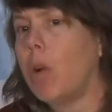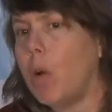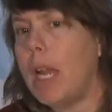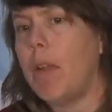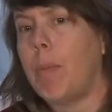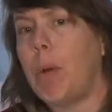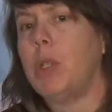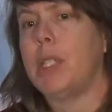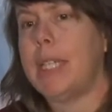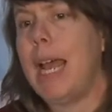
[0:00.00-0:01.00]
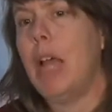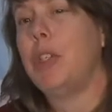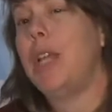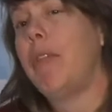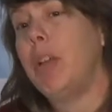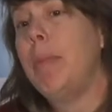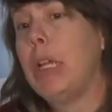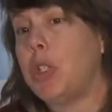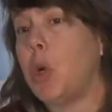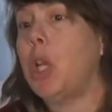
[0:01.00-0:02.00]
creative approach to housing, you have to
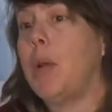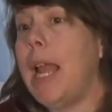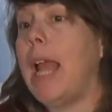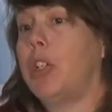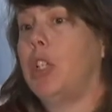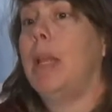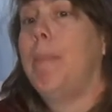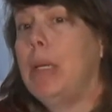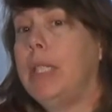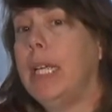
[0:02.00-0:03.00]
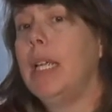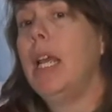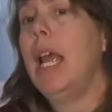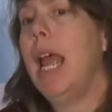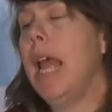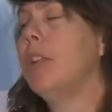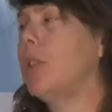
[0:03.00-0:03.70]
make sure you can actually build it. And